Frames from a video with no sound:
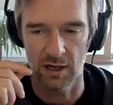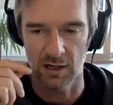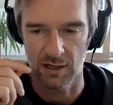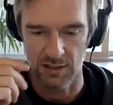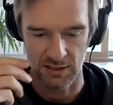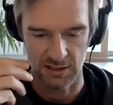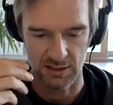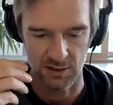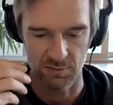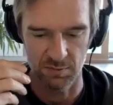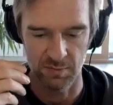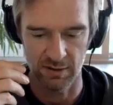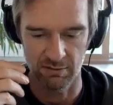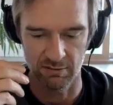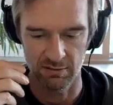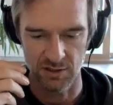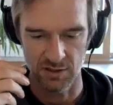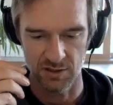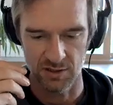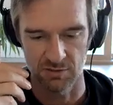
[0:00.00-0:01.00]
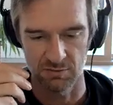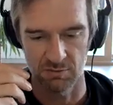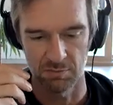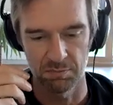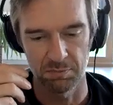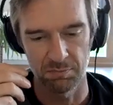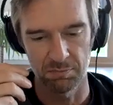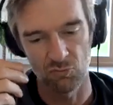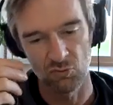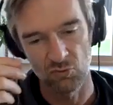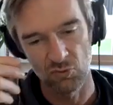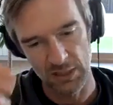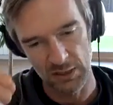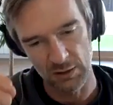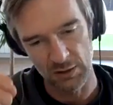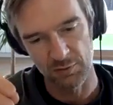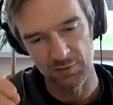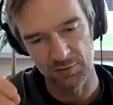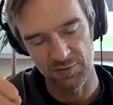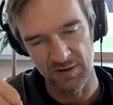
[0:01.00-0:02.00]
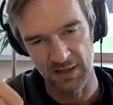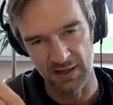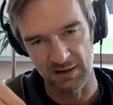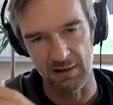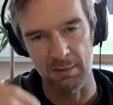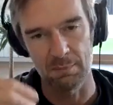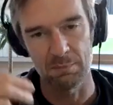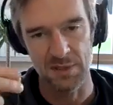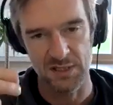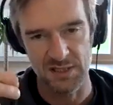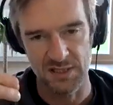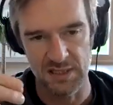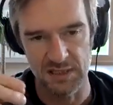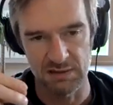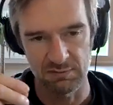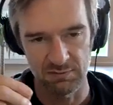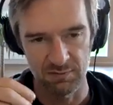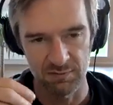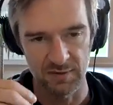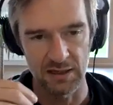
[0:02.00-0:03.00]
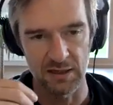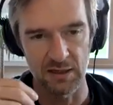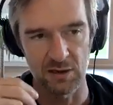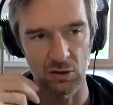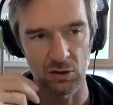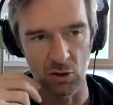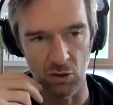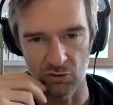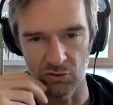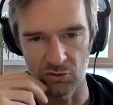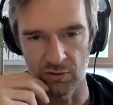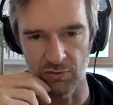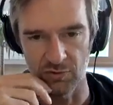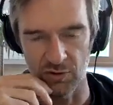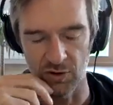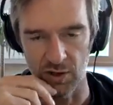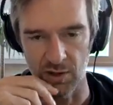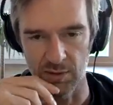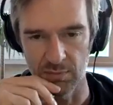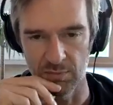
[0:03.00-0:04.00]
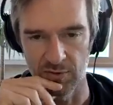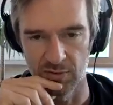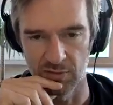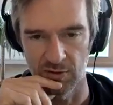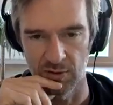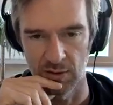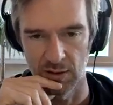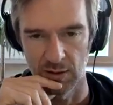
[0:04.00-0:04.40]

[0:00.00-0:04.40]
I'd experienced real fear and perceived fear lots of times.